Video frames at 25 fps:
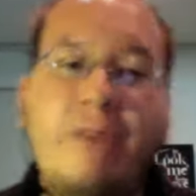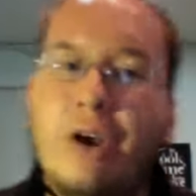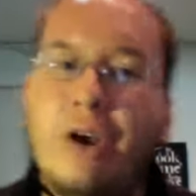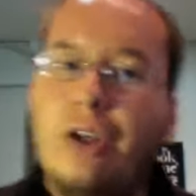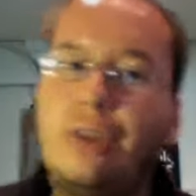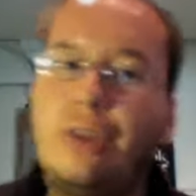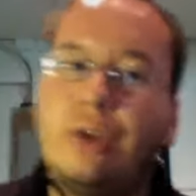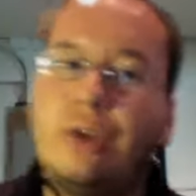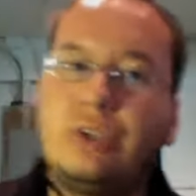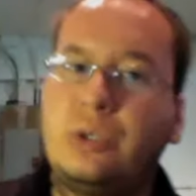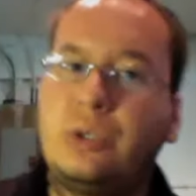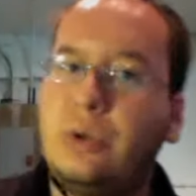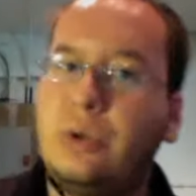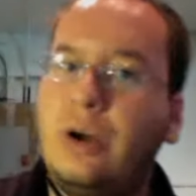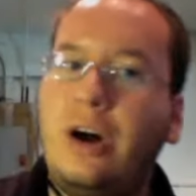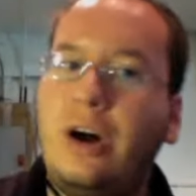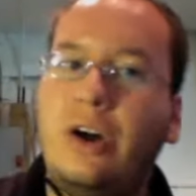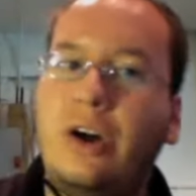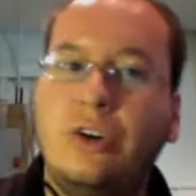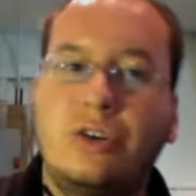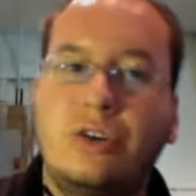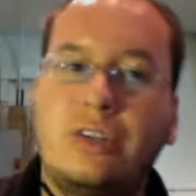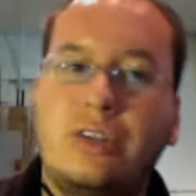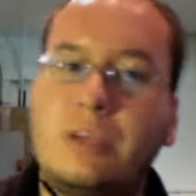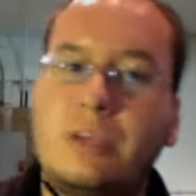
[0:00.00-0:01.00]
I'm very close
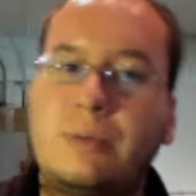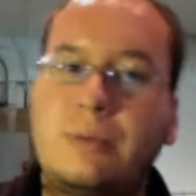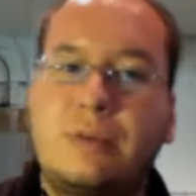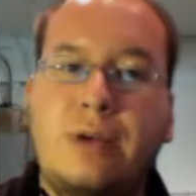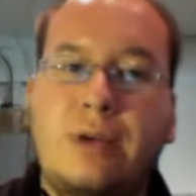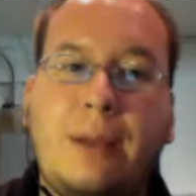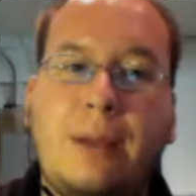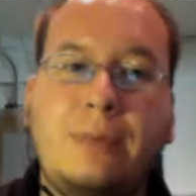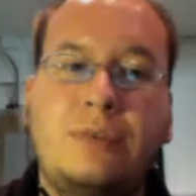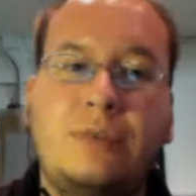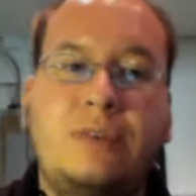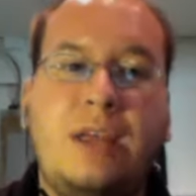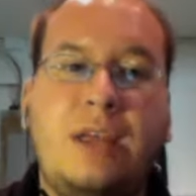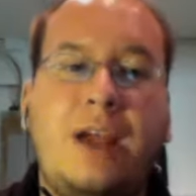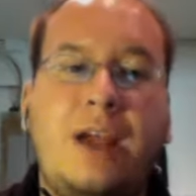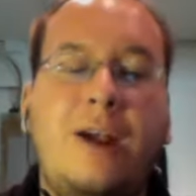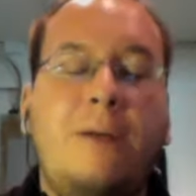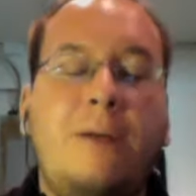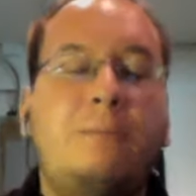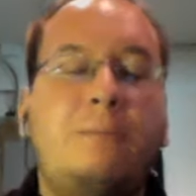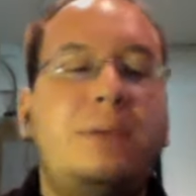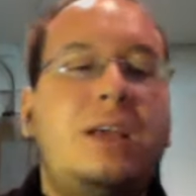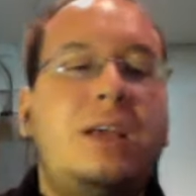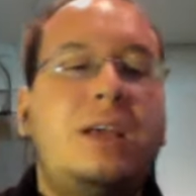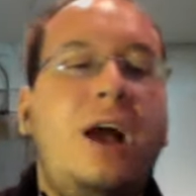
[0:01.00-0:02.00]
to 100
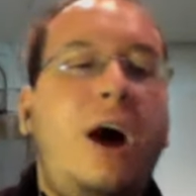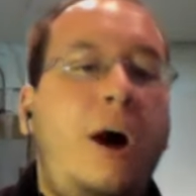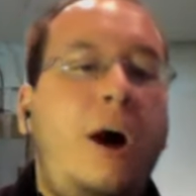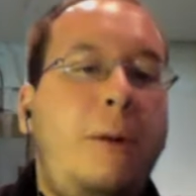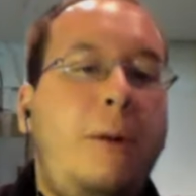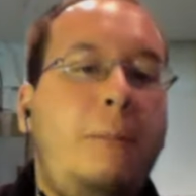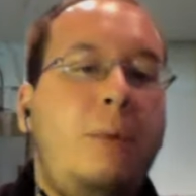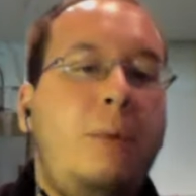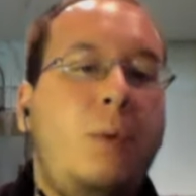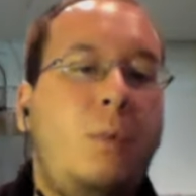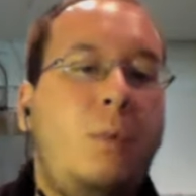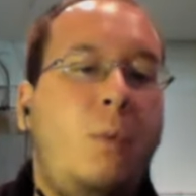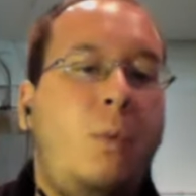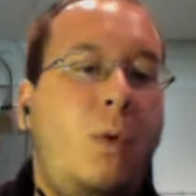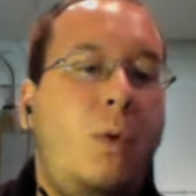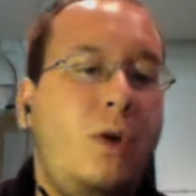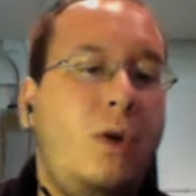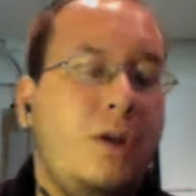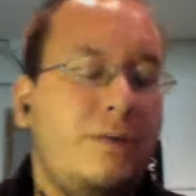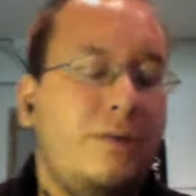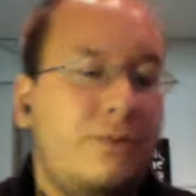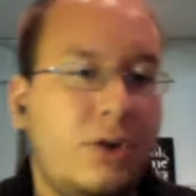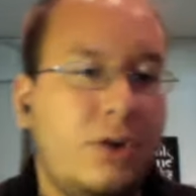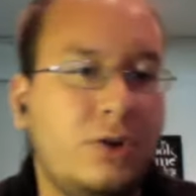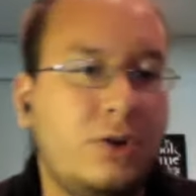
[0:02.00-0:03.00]
subscribers there. Become
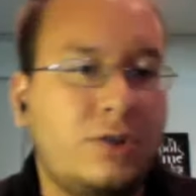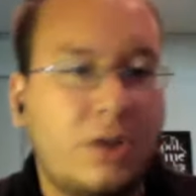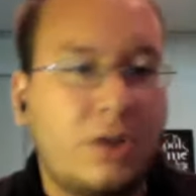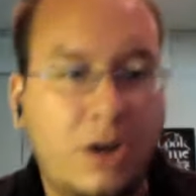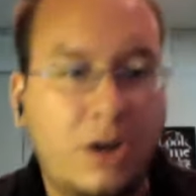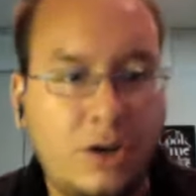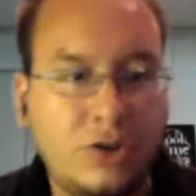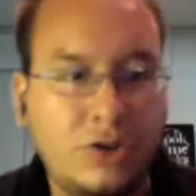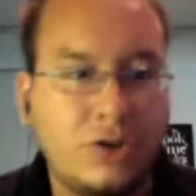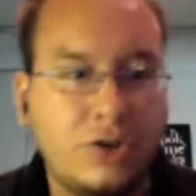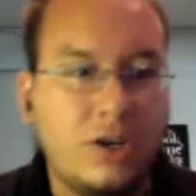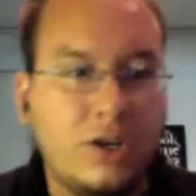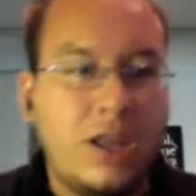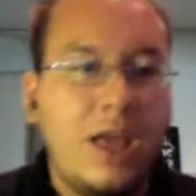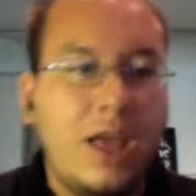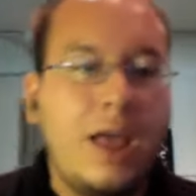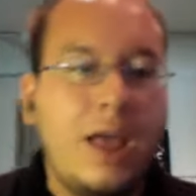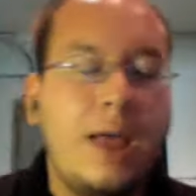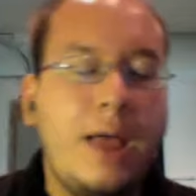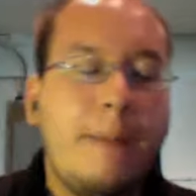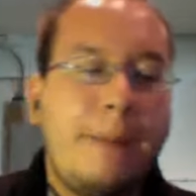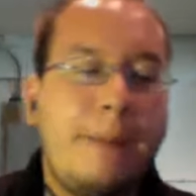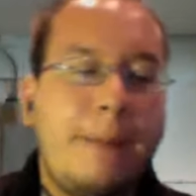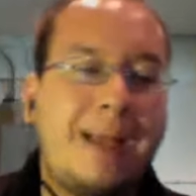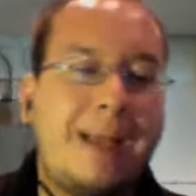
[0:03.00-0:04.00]
one of those
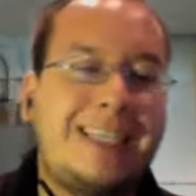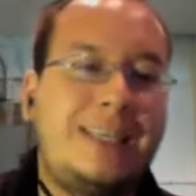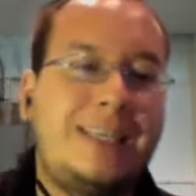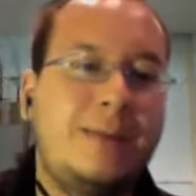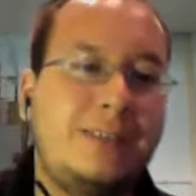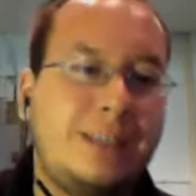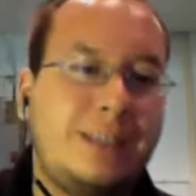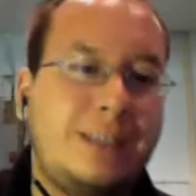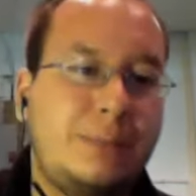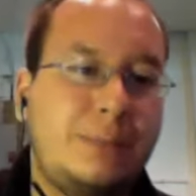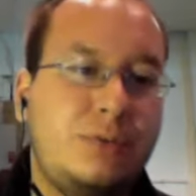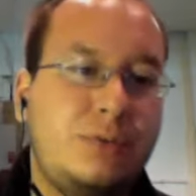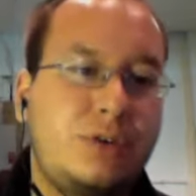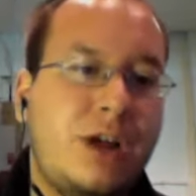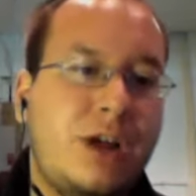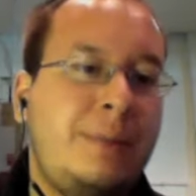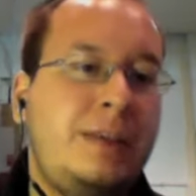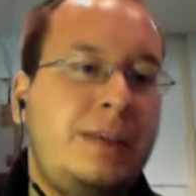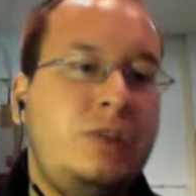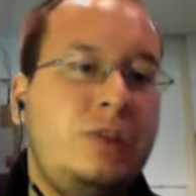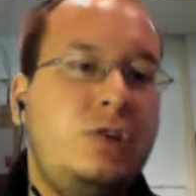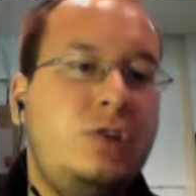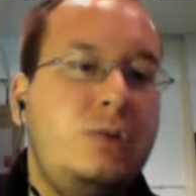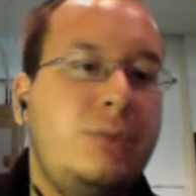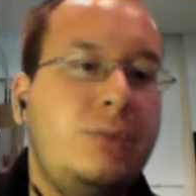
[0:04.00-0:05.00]
100 by
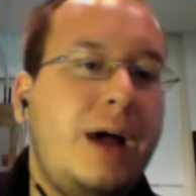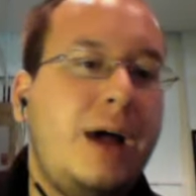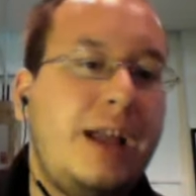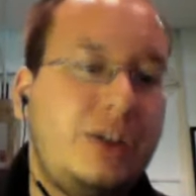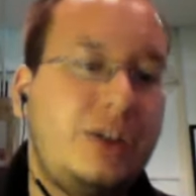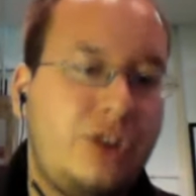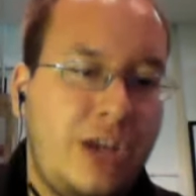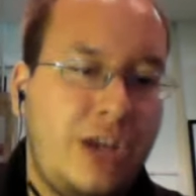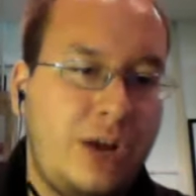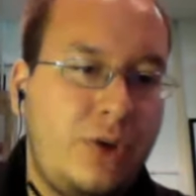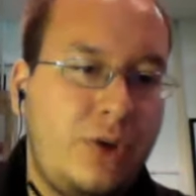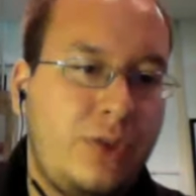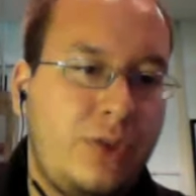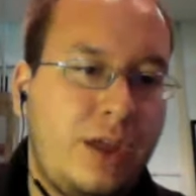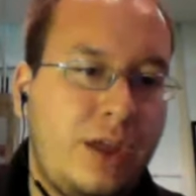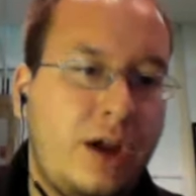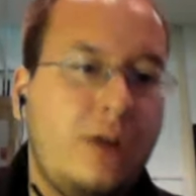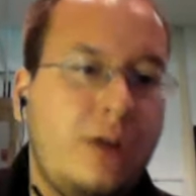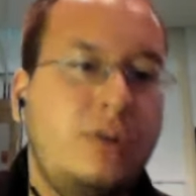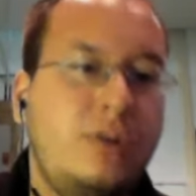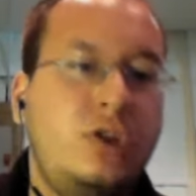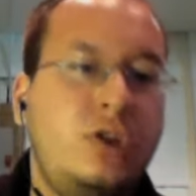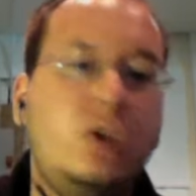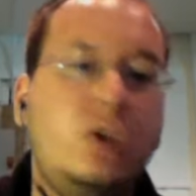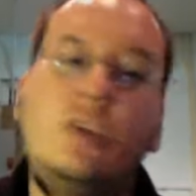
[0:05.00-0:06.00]
subscribing to my
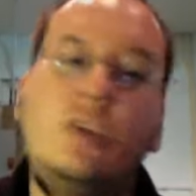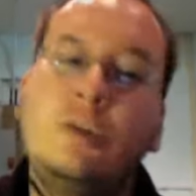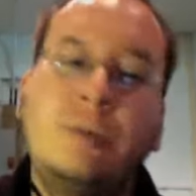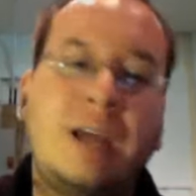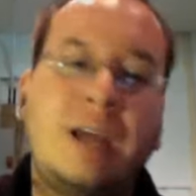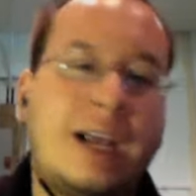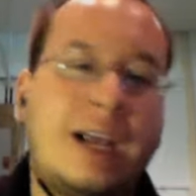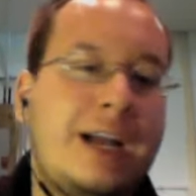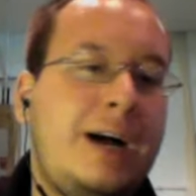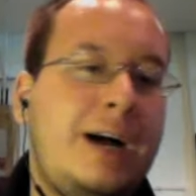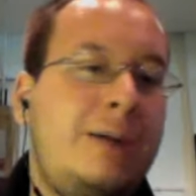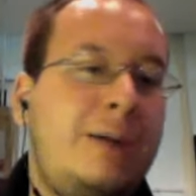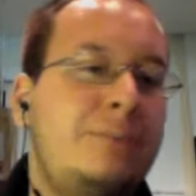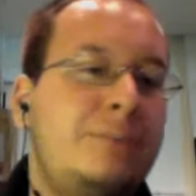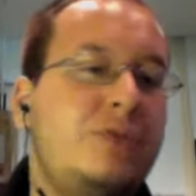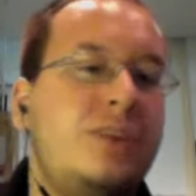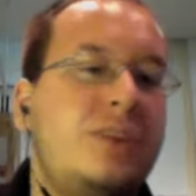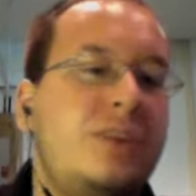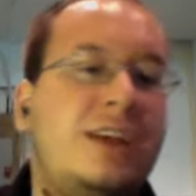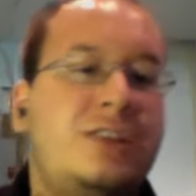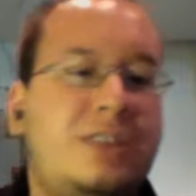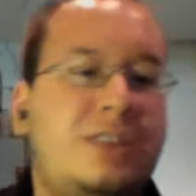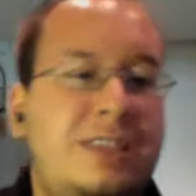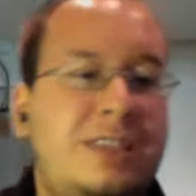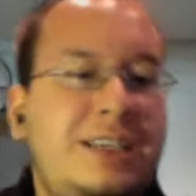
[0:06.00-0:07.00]
channel there,
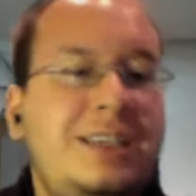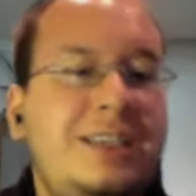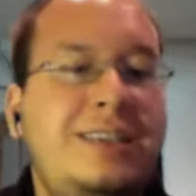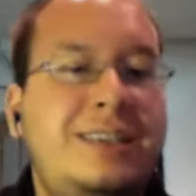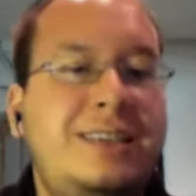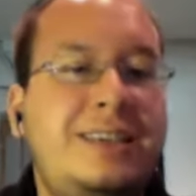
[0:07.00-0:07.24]
youtube.com slash